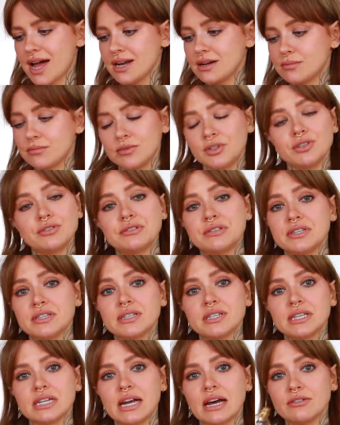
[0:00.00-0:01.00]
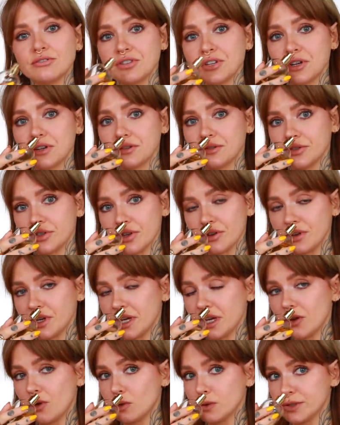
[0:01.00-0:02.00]
Adam uses it now too, so
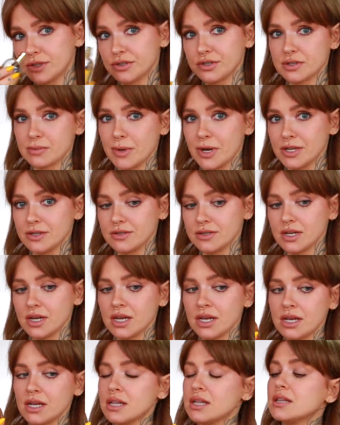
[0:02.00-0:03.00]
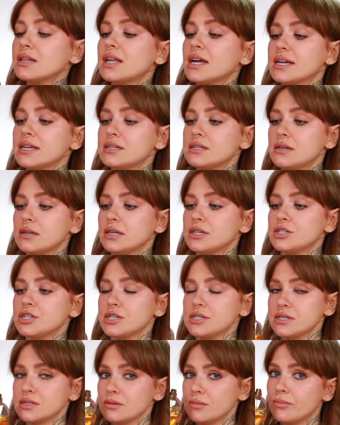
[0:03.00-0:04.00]
he also smells like a
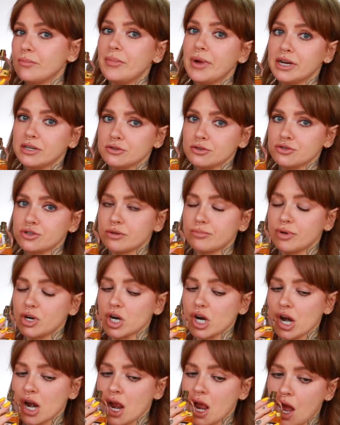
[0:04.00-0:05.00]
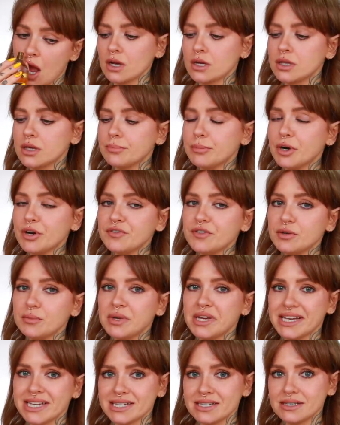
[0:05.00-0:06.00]
delicious male stripper. The perfume
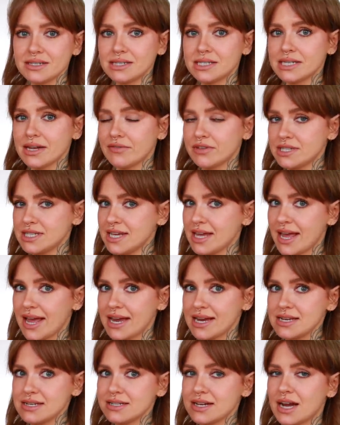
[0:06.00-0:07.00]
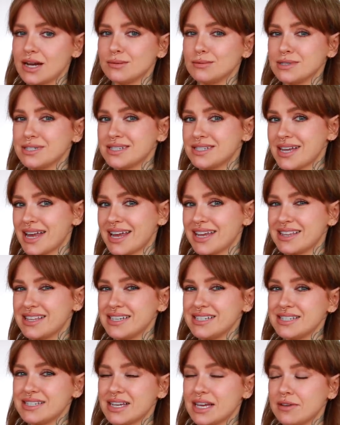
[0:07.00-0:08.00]
is 78, I will say
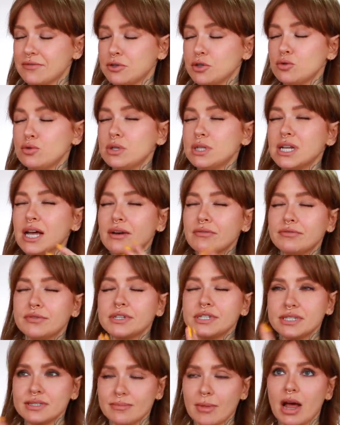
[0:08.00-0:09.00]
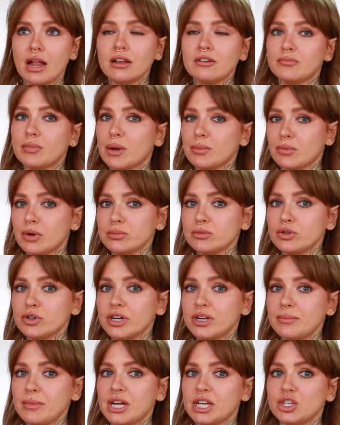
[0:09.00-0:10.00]
this. If you love the smell of Bum Bum
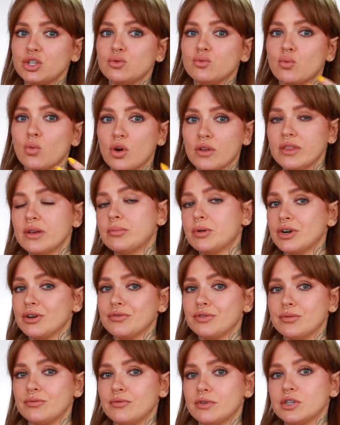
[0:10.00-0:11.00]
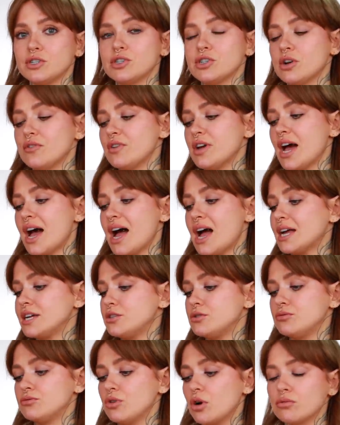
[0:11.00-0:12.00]
Cream and you want the perfume version of it, I
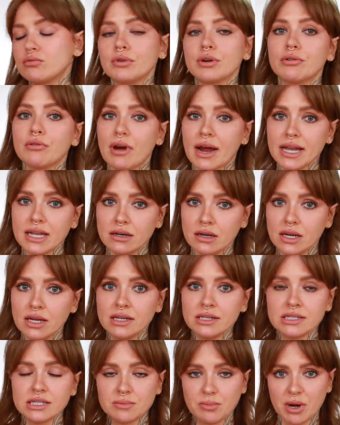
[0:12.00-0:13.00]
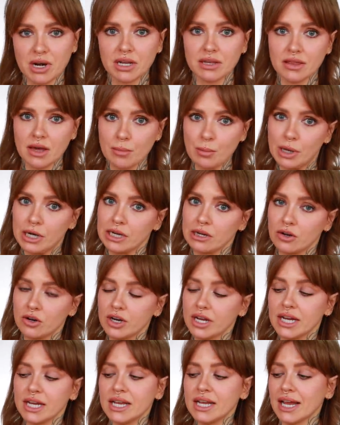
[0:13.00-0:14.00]
do not regret spending that money on
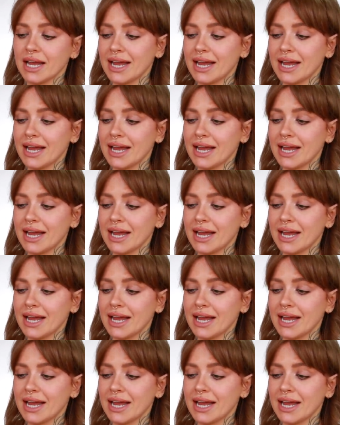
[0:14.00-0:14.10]
it.